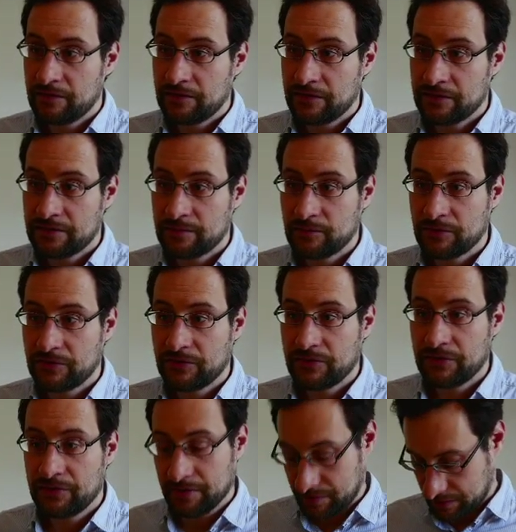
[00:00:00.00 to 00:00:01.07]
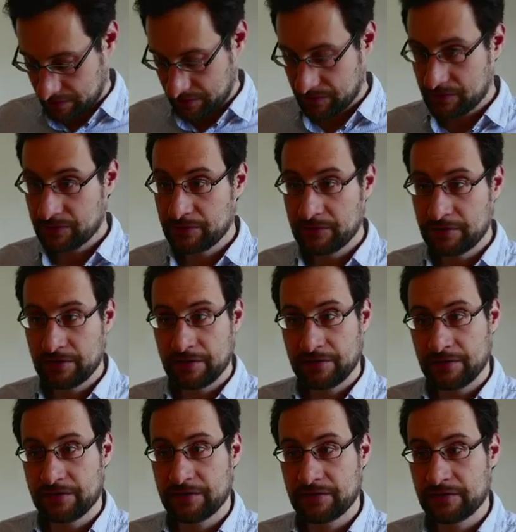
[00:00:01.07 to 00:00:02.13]
that I'm not sitting next to and
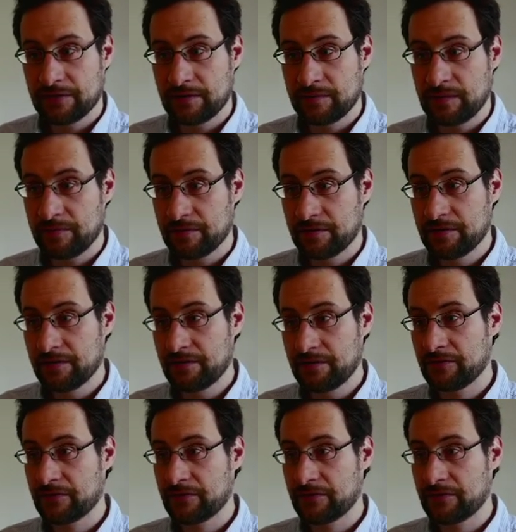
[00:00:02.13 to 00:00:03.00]
it doesn't come up again,